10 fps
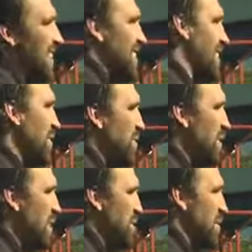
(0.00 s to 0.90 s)
takes the love
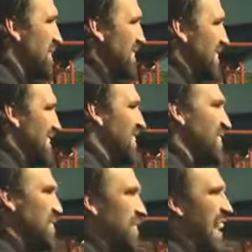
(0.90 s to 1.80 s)
away from it because you
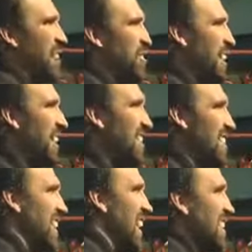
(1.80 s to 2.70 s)
know you're, now you're trying to get
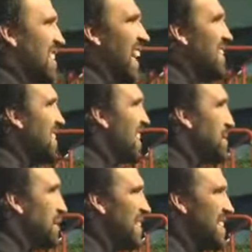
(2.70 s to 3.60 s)
shots, and I just like
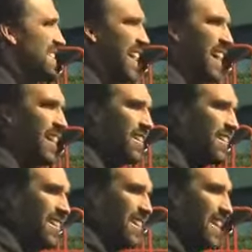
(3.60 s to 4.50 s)
to be in the stand,
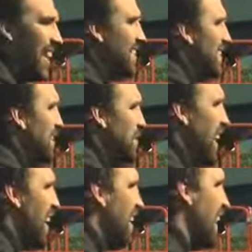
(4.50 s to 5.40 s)
I just like to be
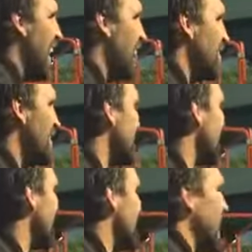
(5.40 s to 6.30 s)
hanging out,
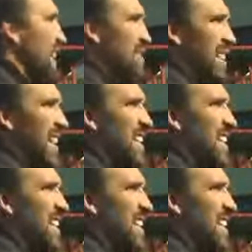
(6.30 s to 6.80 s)
listening to sounds. Like